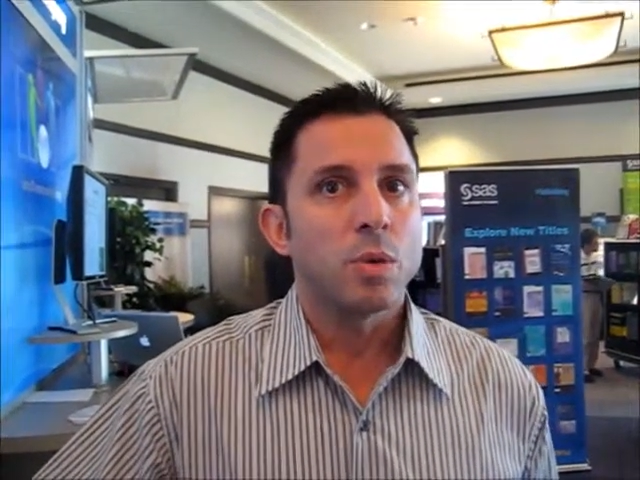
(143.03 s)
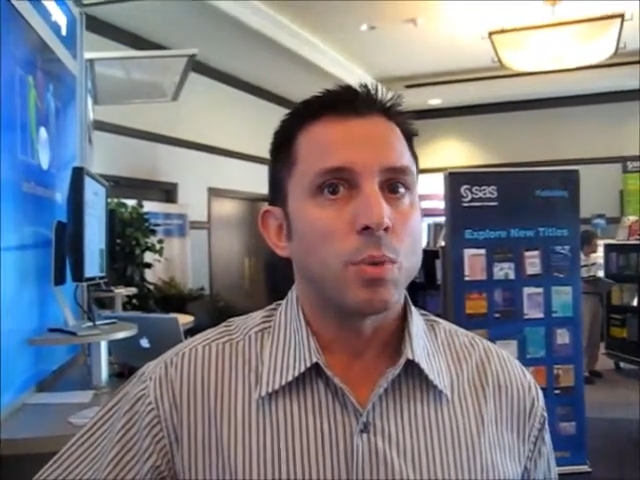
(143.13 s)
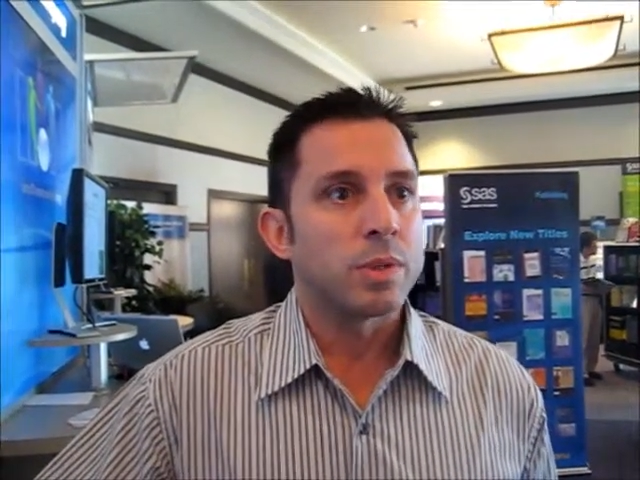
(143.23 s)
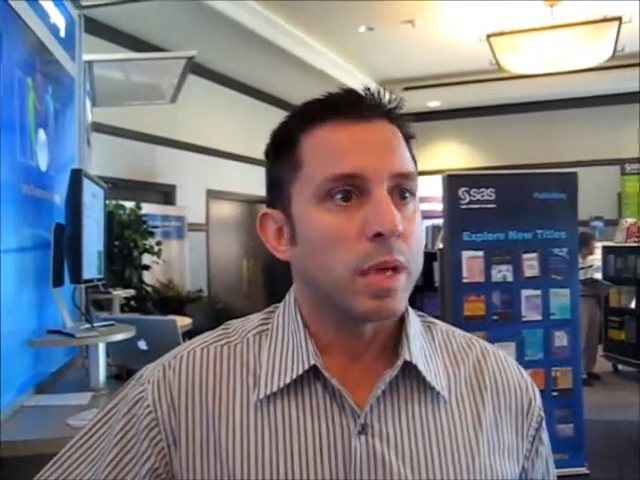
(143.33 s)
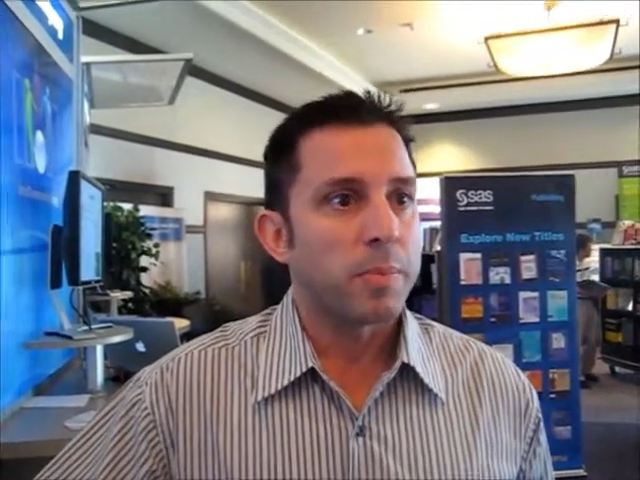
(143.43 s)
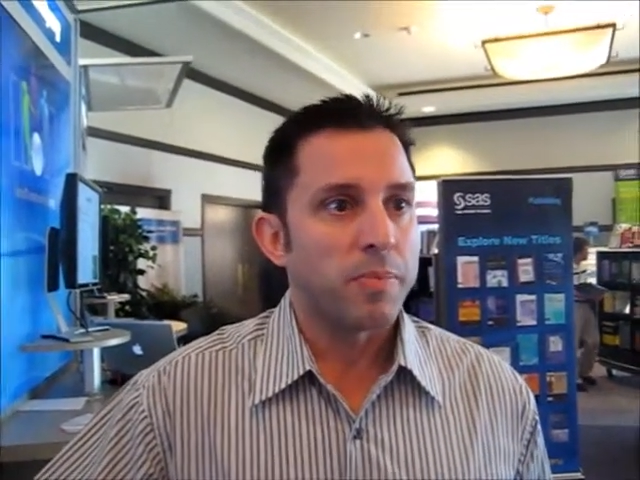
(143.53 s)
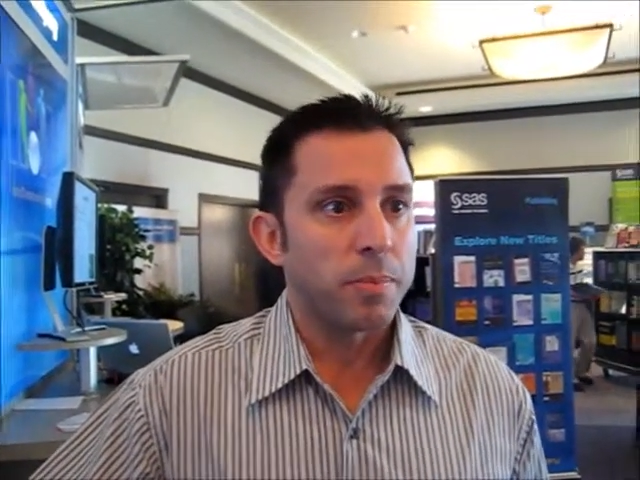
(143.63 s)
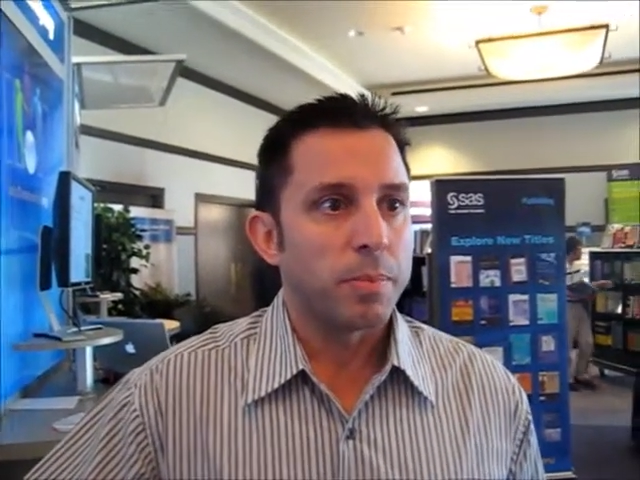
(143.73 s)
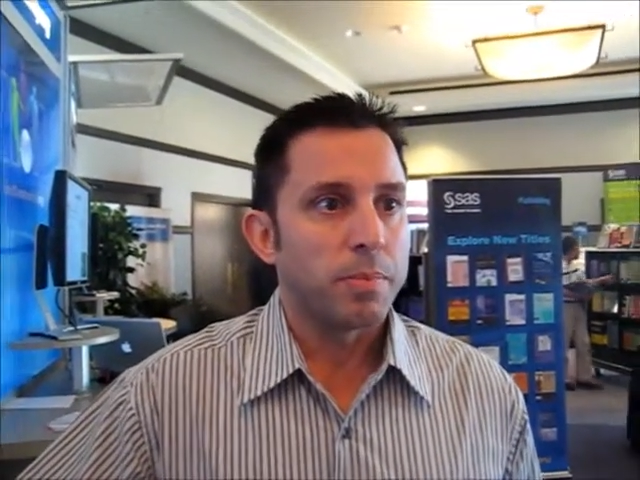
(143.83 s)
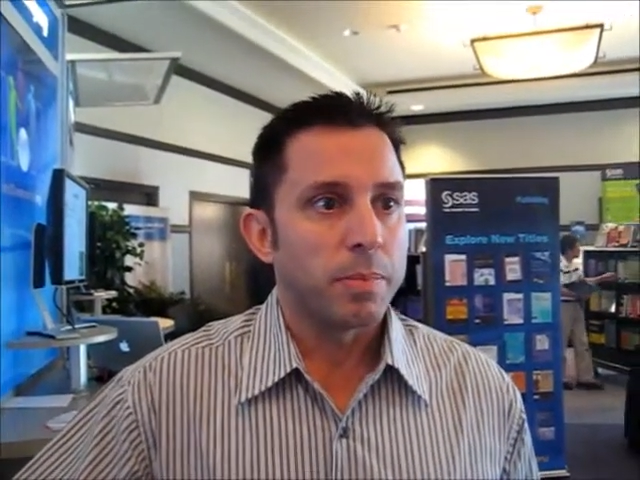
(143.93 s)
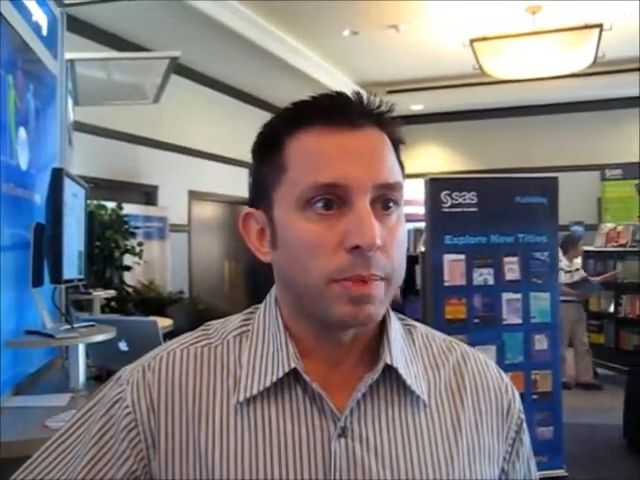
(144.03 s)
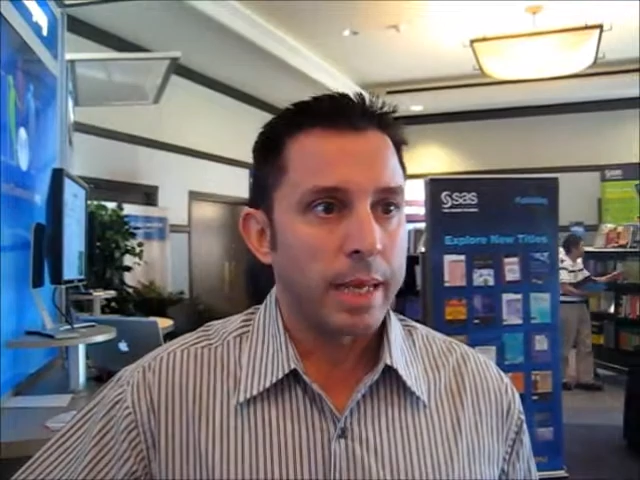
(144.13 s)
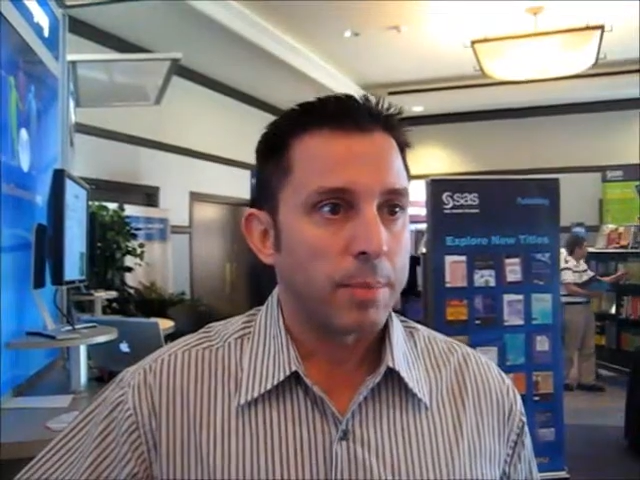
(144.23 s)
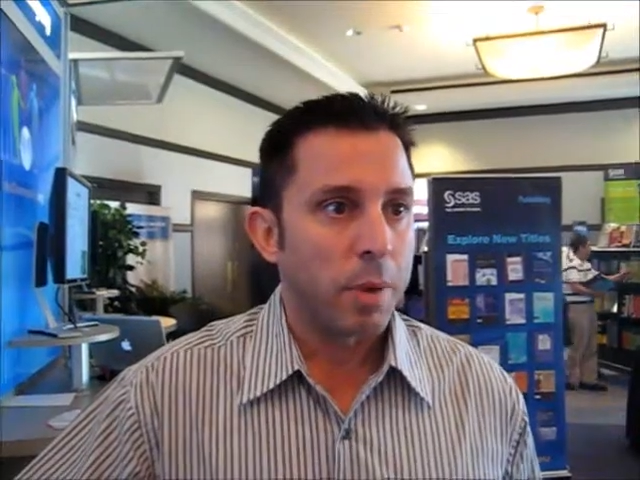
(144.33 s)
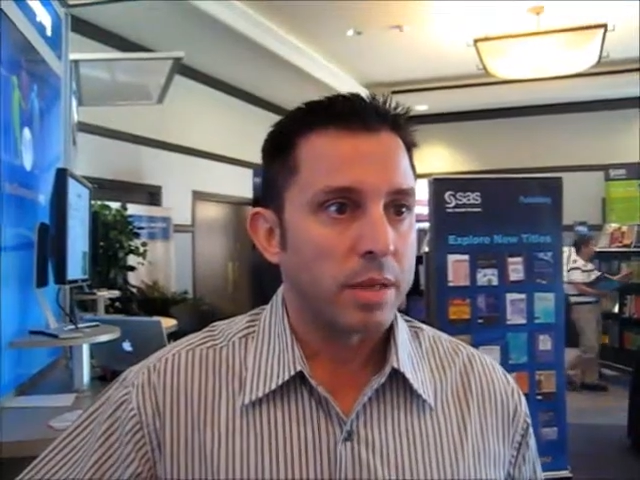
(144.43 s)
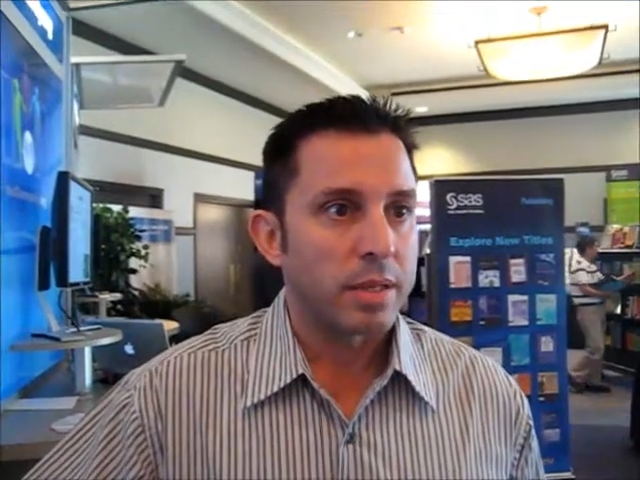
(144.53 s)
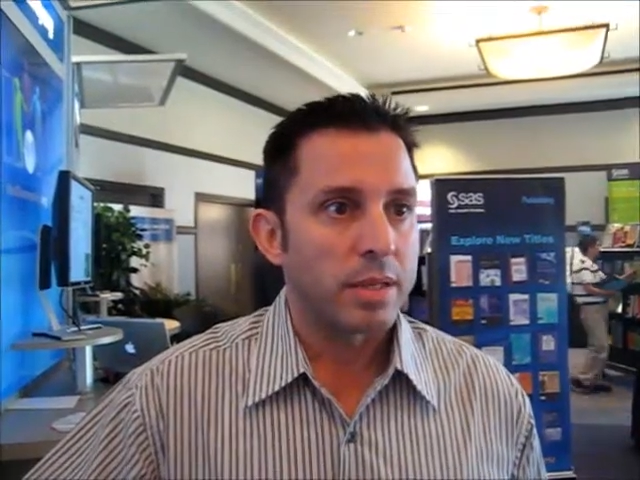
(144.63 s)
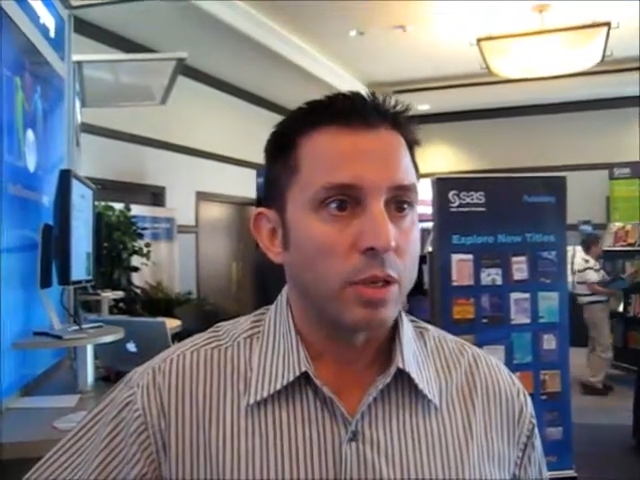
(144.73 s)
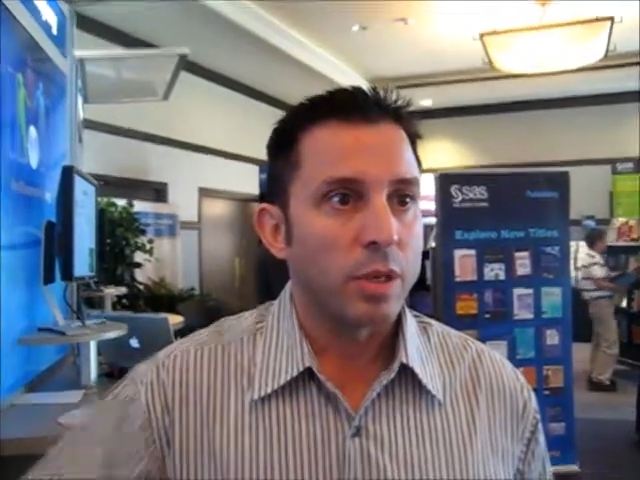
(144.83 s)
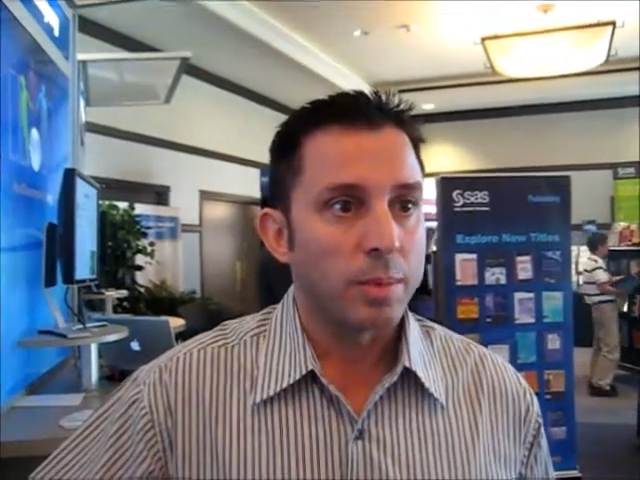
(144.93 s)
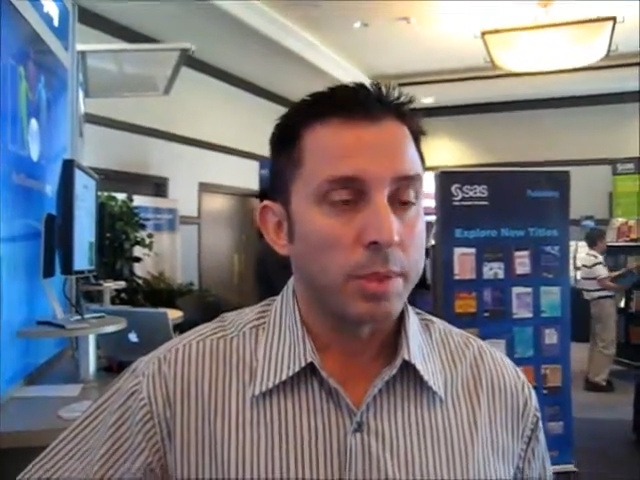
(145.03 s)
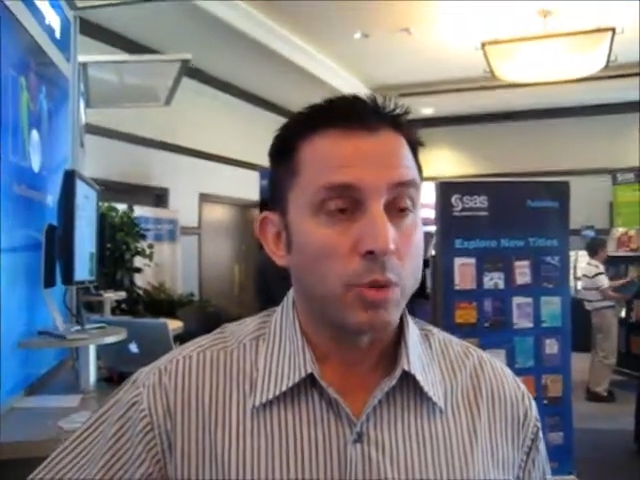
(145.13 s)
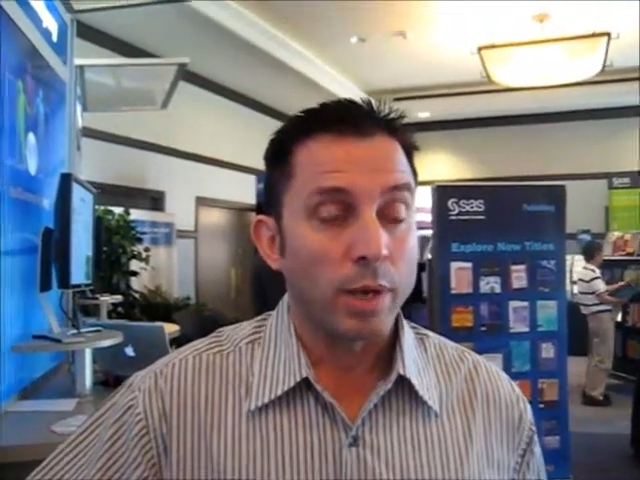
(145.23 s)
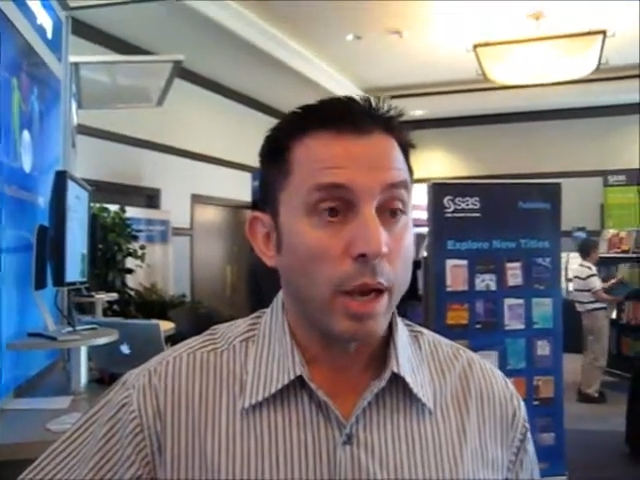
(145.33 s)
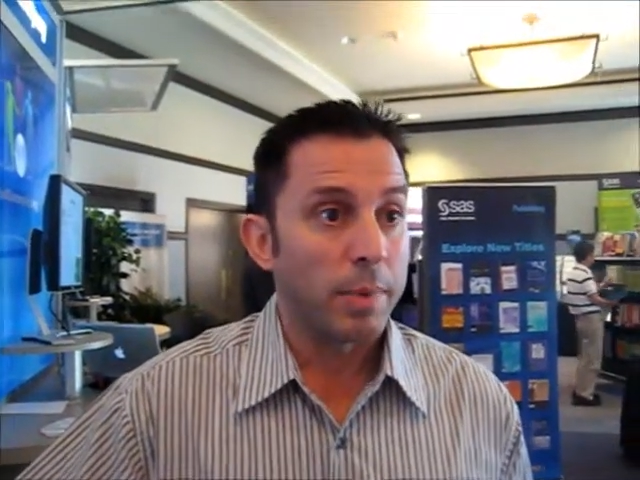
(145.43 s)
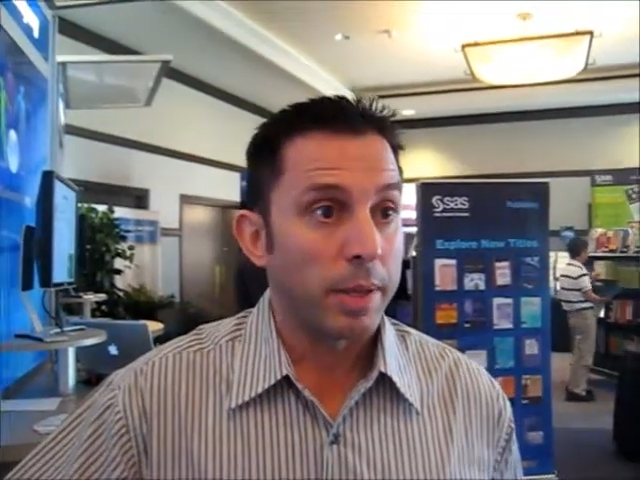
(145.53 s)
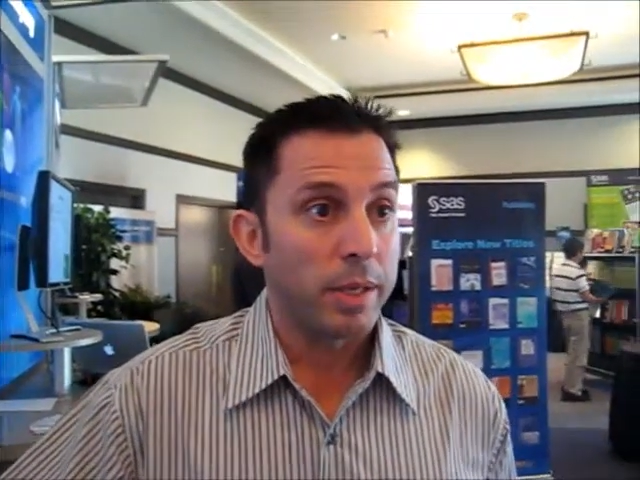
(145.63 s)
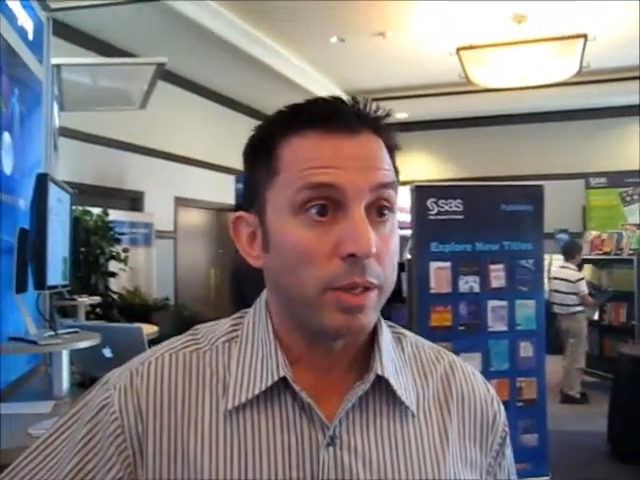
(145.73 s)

what type of data processing you're going to be doing, how many